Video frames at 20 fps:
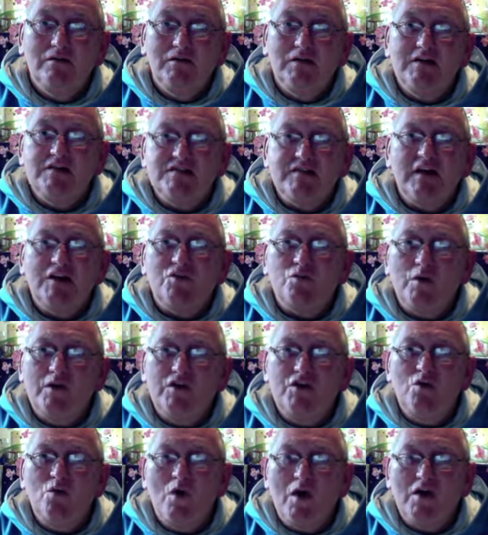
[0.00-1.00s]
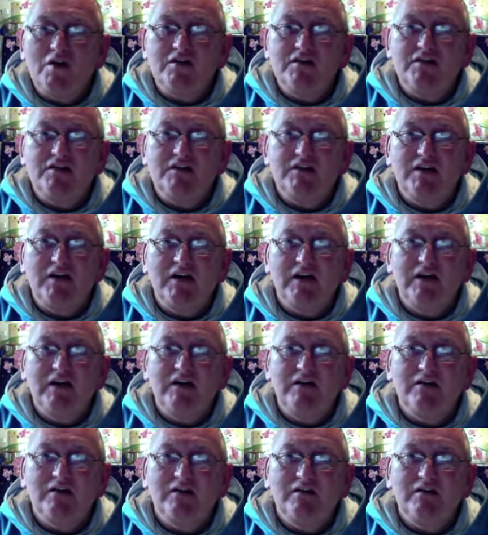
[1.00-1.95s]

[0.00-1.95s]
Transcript: Is that where you are today?